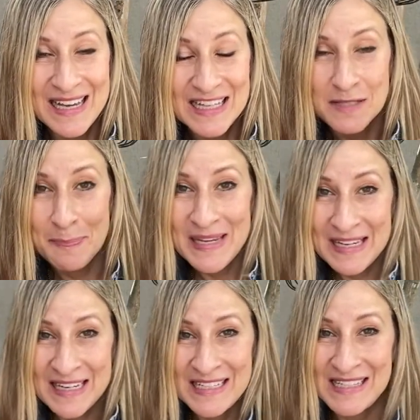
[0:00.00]
It's
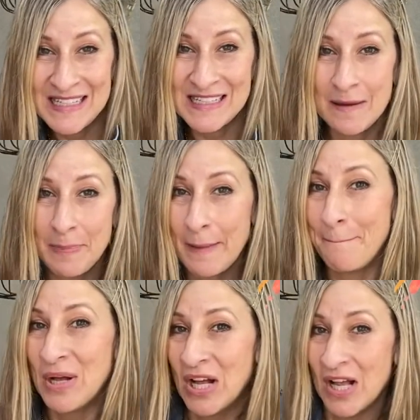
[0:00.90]
peony season,
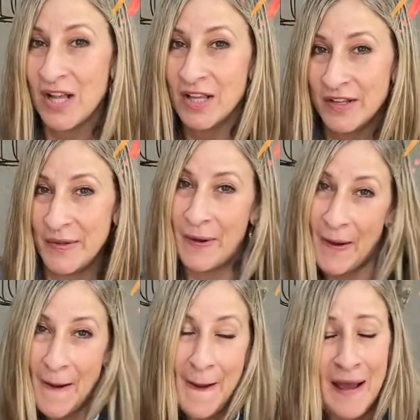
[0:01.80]
people.
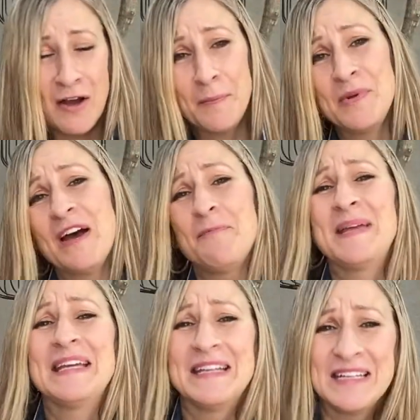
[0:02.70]
I hope you have
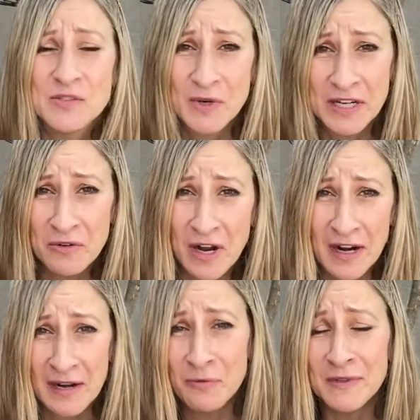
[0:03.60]
peonies where you
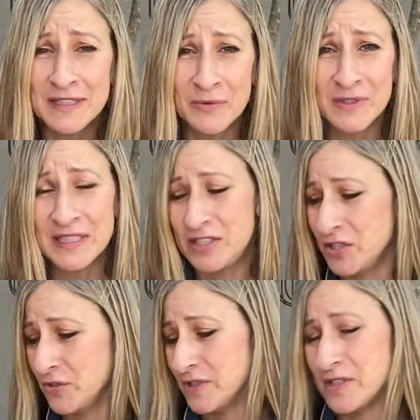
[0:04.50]
are. I really
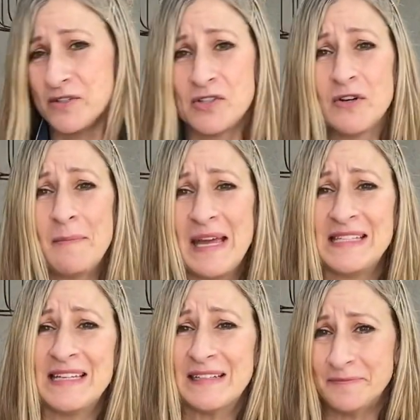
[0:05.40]
do, because they're so
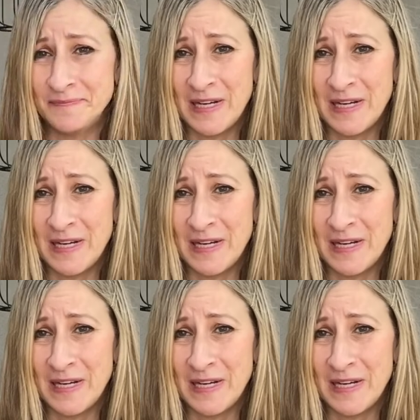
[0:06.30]
amazing.